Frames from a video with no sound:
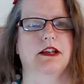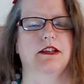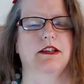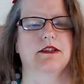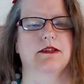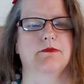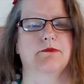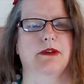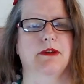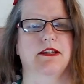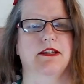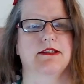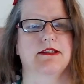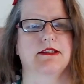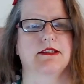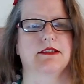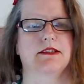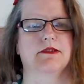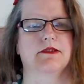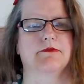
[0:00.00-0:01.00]
chain
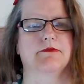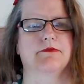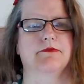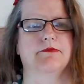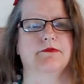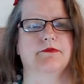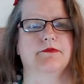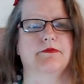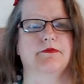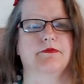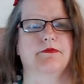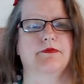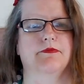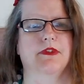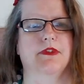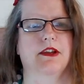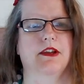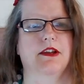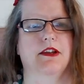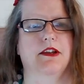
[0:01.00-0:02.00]
spaces.
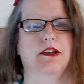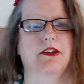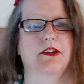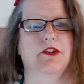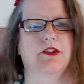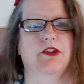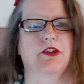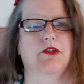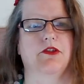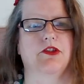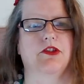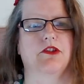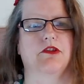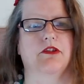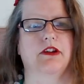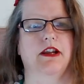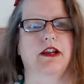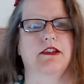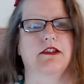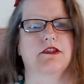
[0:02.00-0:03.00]
So
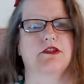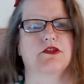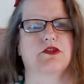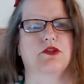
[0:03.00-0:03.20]
to create